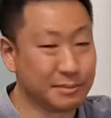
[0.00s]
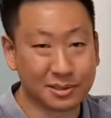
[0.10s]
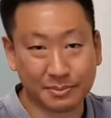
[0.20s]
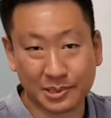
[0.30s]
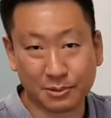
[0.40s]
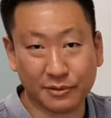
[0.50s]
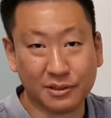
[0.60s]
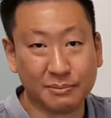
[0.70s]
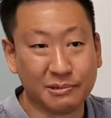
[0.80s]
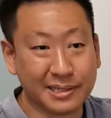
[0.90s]
multiple
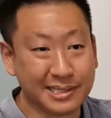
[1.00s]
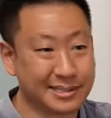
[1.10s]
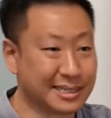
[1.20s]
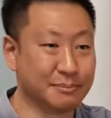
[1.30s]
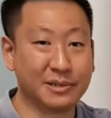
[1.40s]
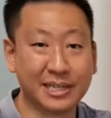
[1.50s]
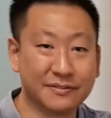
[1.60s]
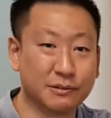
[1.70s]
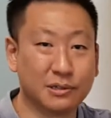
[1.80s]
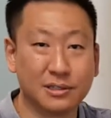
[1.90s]
swivel points so you can bring
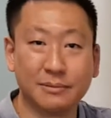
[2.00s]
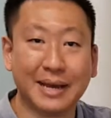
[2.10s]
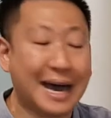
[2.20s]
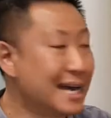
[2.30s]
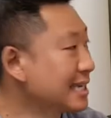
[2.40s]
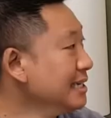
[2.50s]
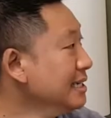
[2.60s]
it forward or back.